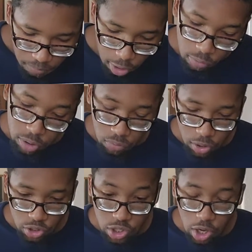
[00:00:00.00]
I really
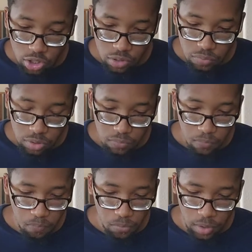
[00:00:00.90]
want salsa, but
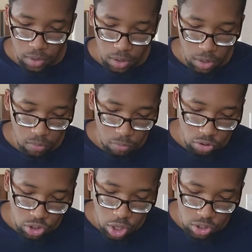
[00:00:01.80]
I need no more
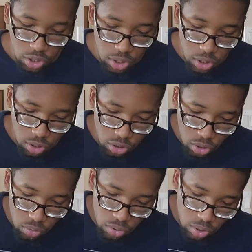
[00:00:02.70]
salsa in there, so
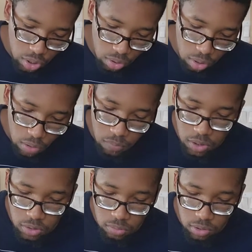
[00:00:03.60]
it's like, gotta
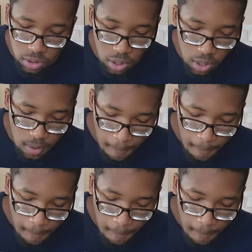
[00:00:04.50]
make do what you got.